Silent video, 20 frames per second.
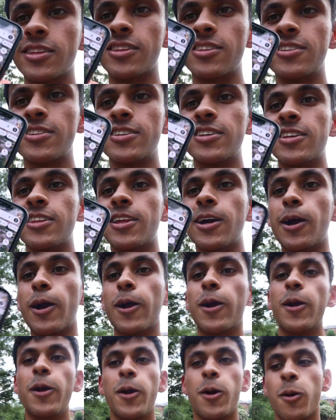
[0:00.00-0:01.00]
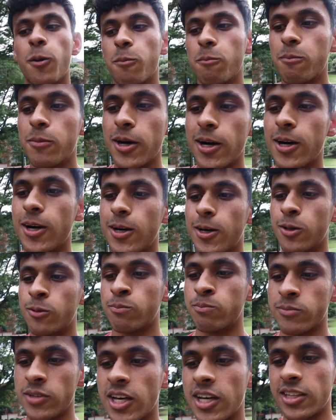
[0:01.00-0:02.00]
can see there. But
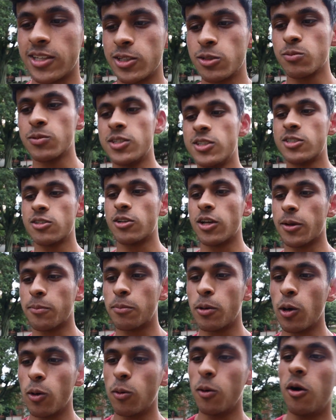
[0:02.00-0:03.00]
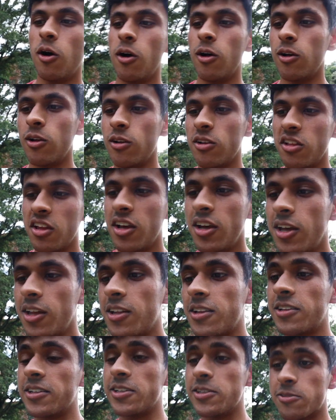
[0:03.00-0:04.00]
um, yeah, these ones are like Poe Hall,
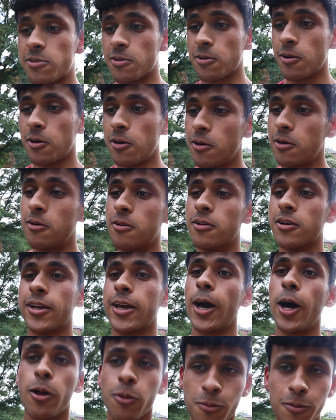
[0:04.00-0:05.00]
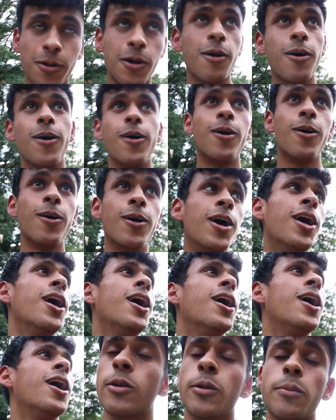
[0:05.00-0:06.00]
Leazar Hall, Caldwell Hall.
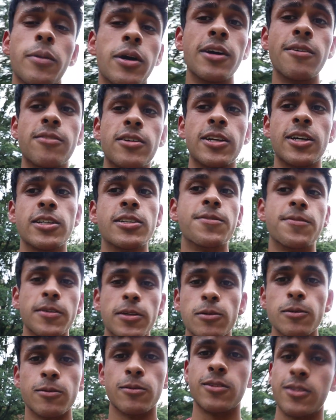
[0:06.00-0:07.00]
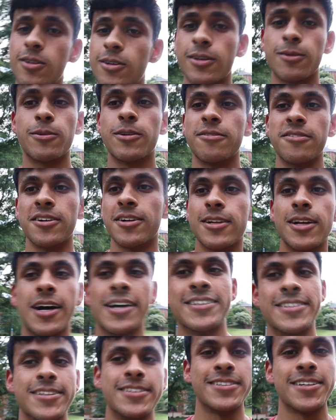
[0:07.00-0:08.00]
So you might have a nice view during one of your
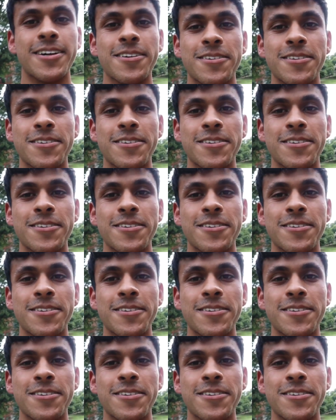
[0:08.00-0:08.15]
classes,